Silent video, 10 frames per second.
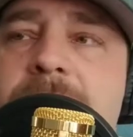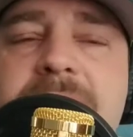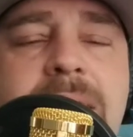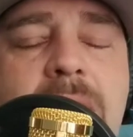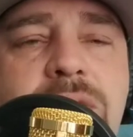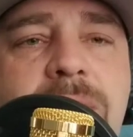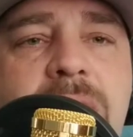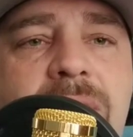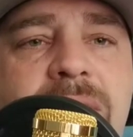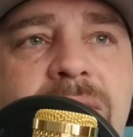they did not
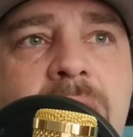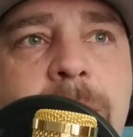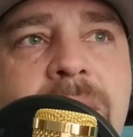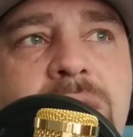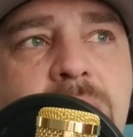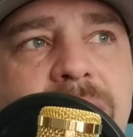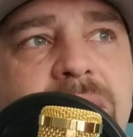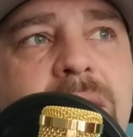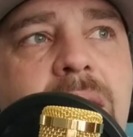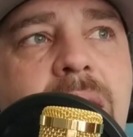draft an offensive lineman. They
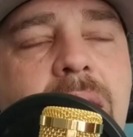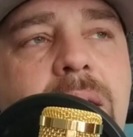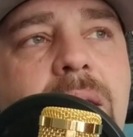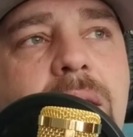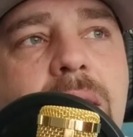drafted Jamar